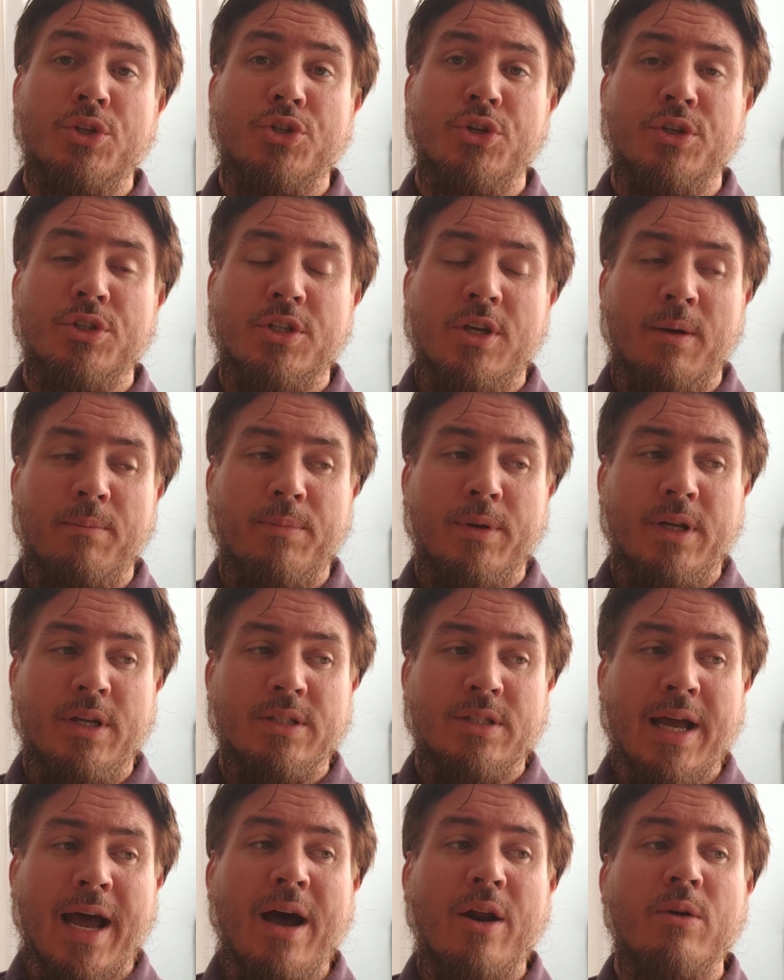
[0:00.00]
insurance
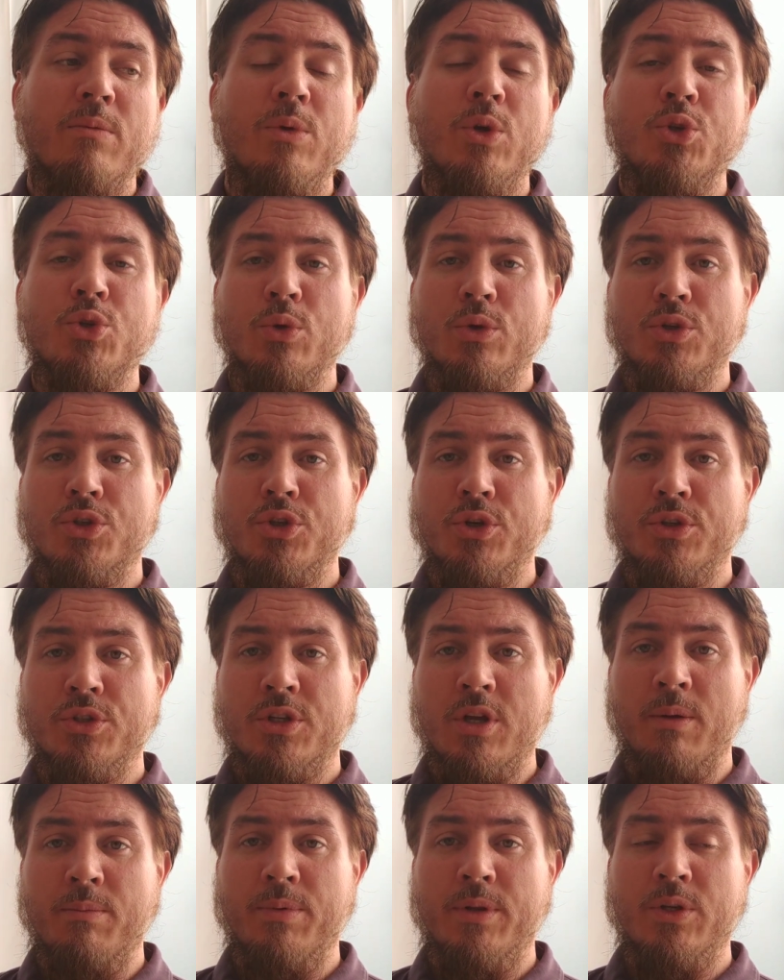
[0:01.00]
companies. How do mutual insurance
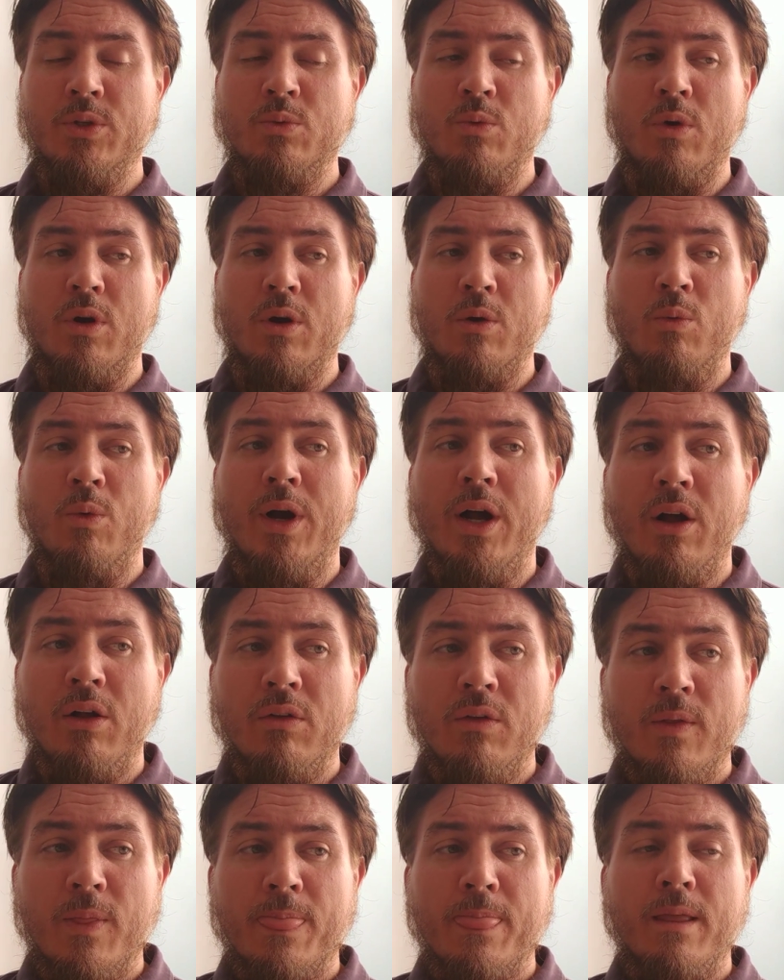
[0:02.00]
companies work?
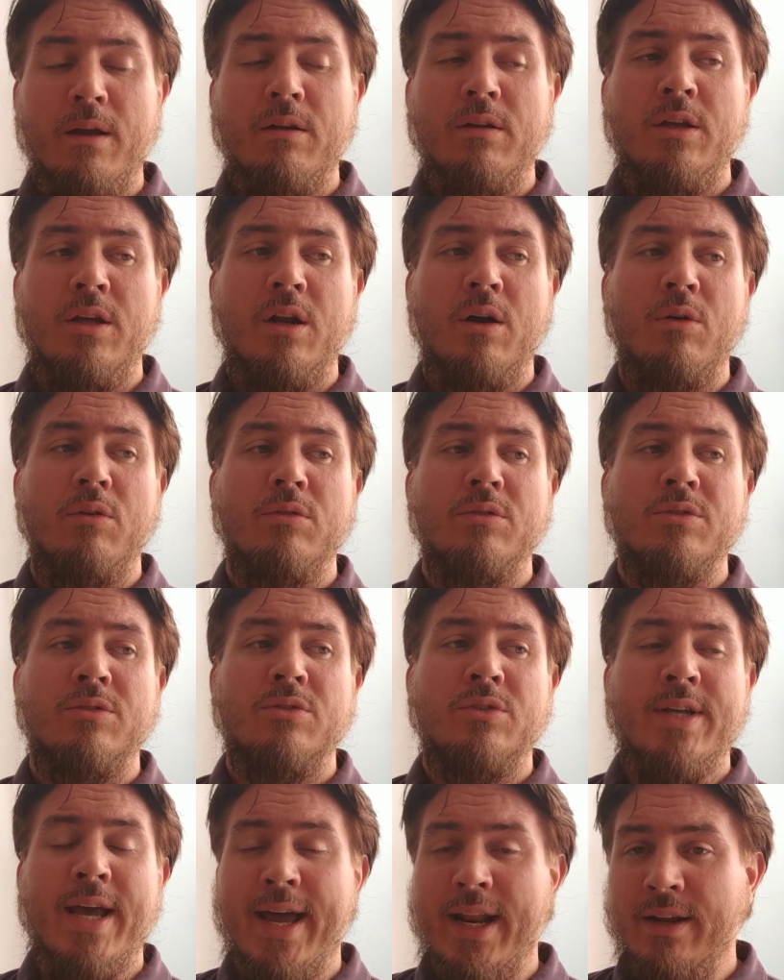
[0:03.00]
Well, you know,
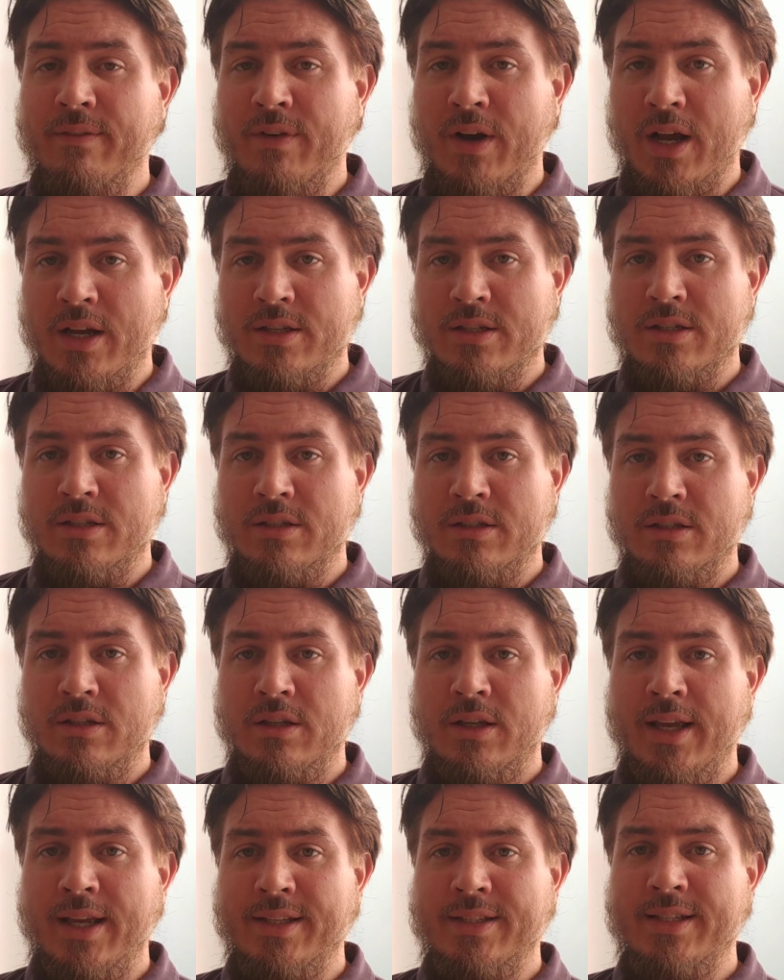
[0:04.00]
ten of us
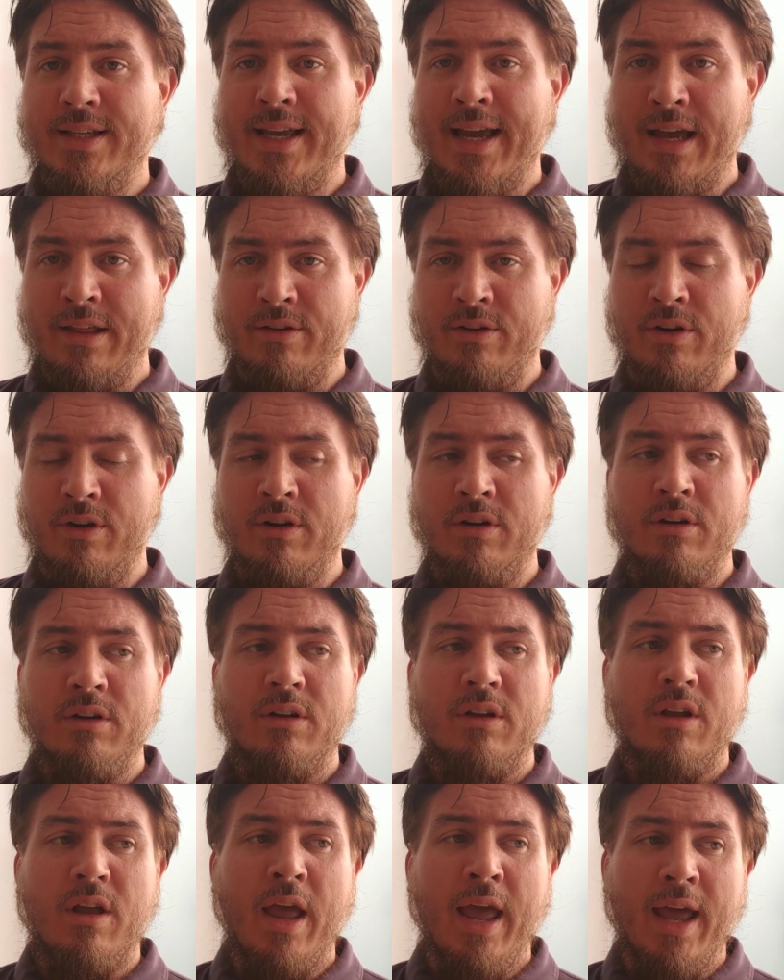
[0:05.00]
get together
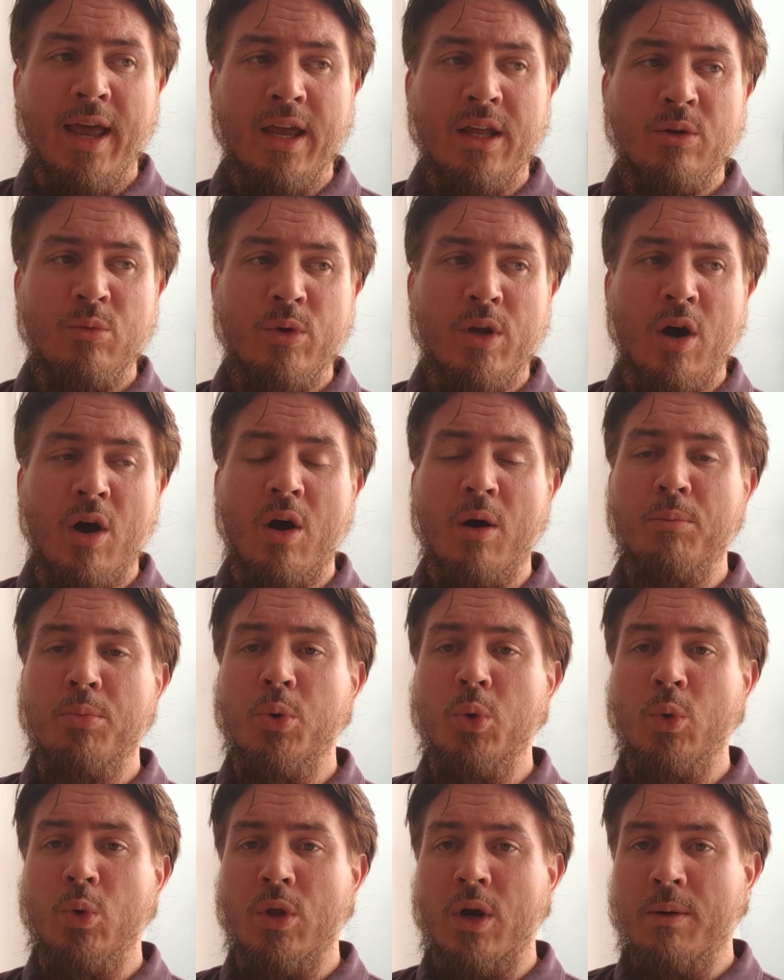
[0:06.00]
and we all
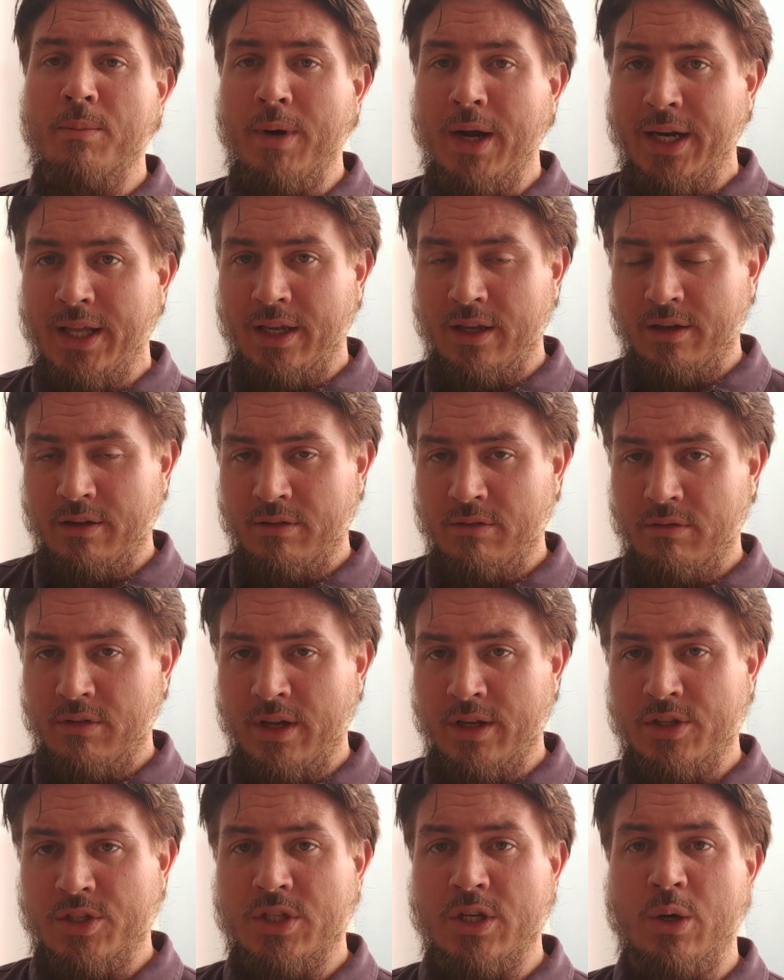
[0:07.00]
pool our money.
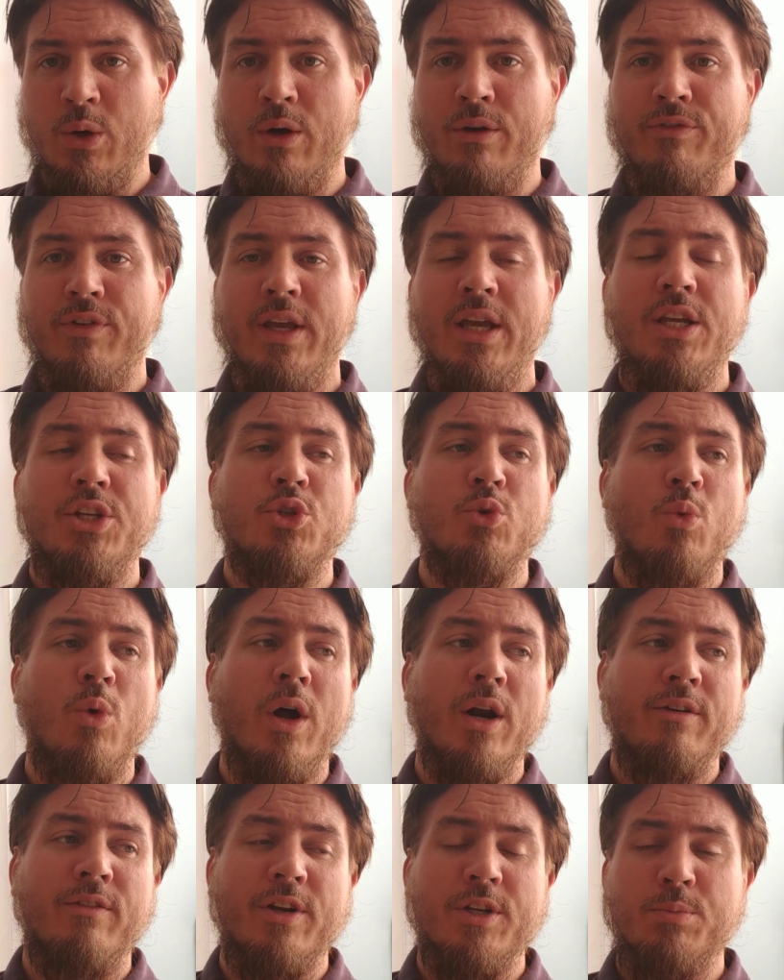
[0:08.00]
And so if each
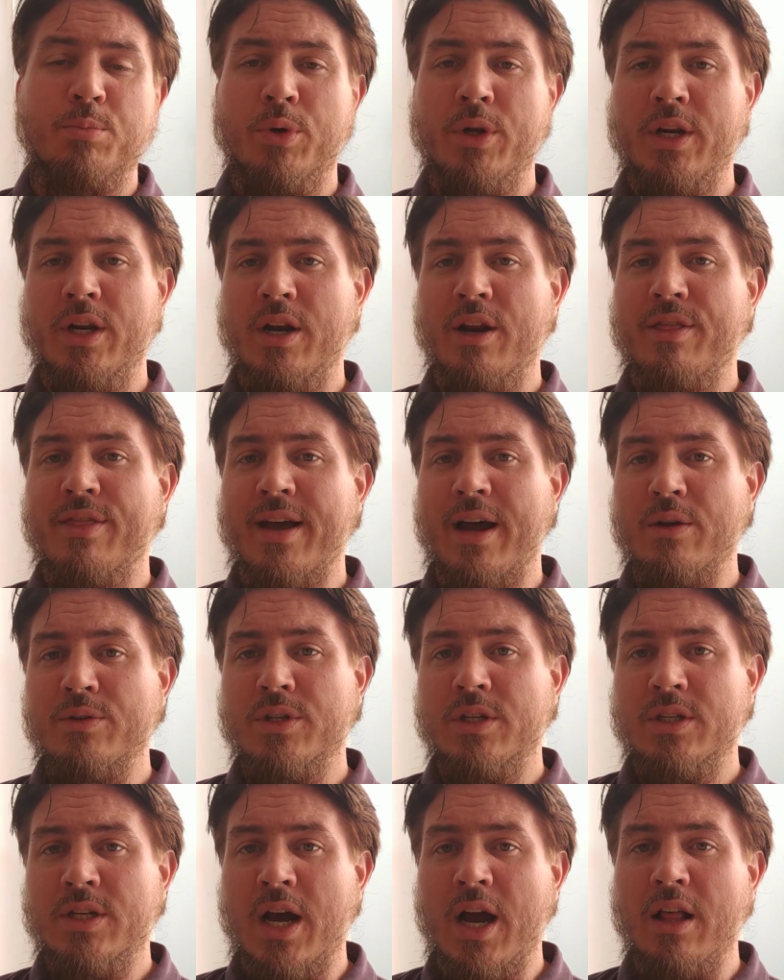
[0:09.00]
one of us put in one
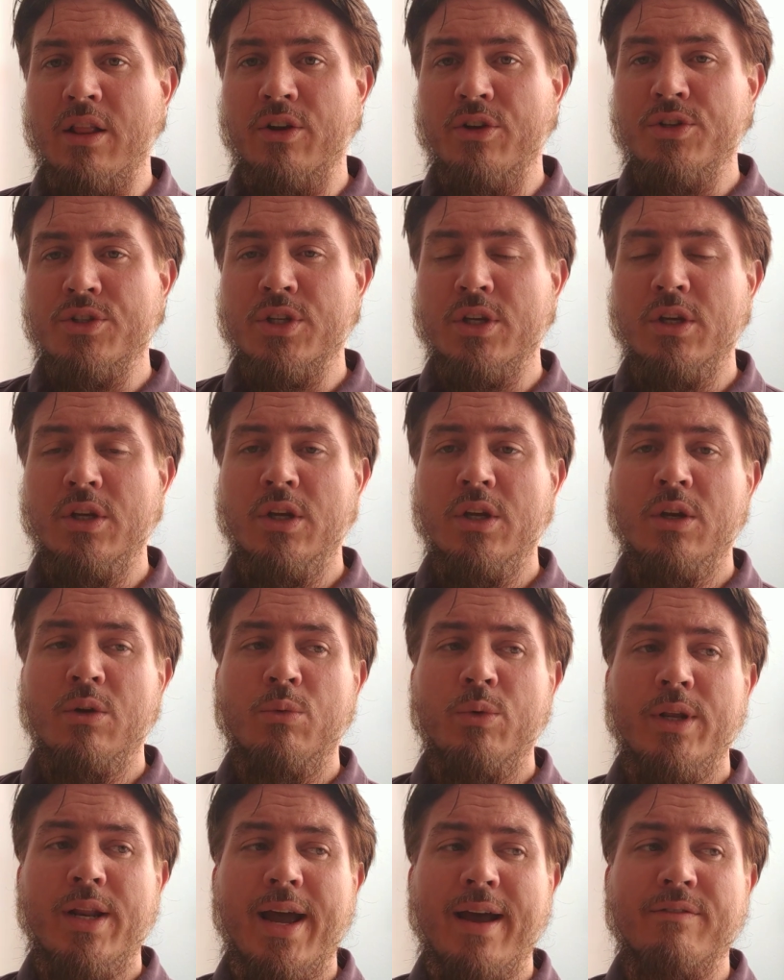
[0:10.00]
thousand dollars,
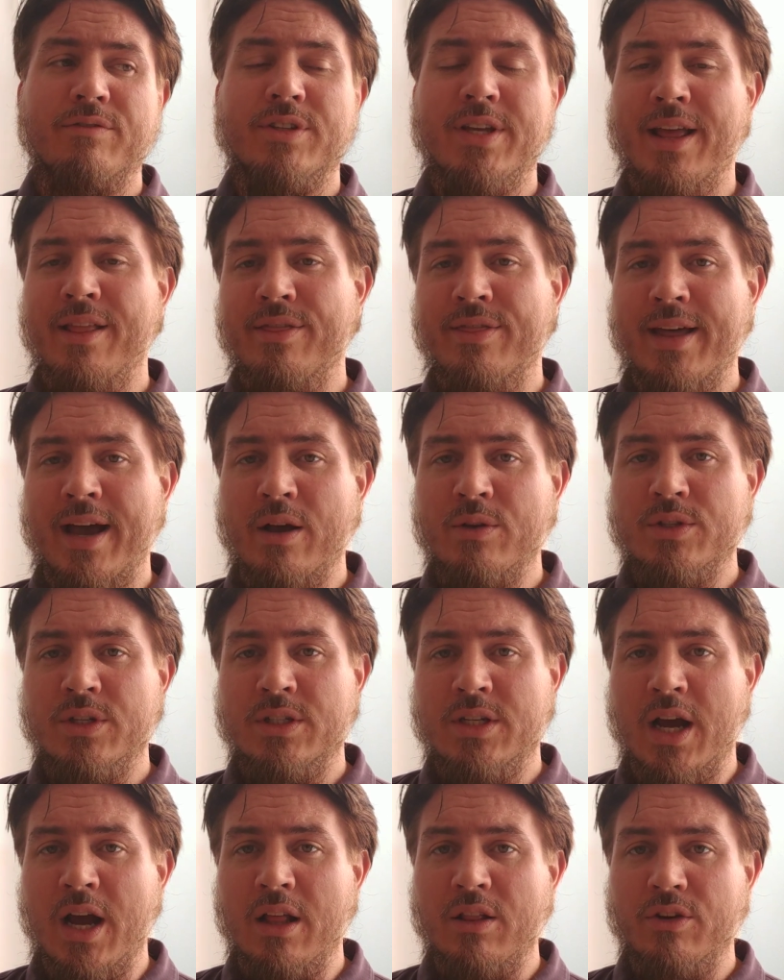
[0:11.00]
we'd have ten
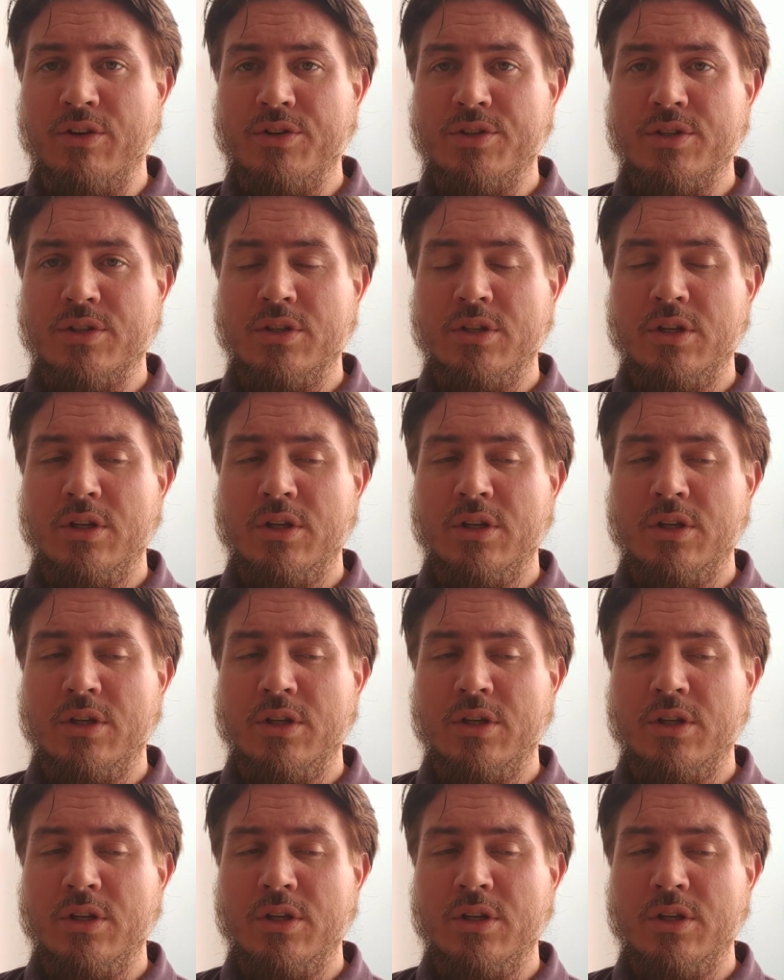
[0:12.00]
thousand dollars.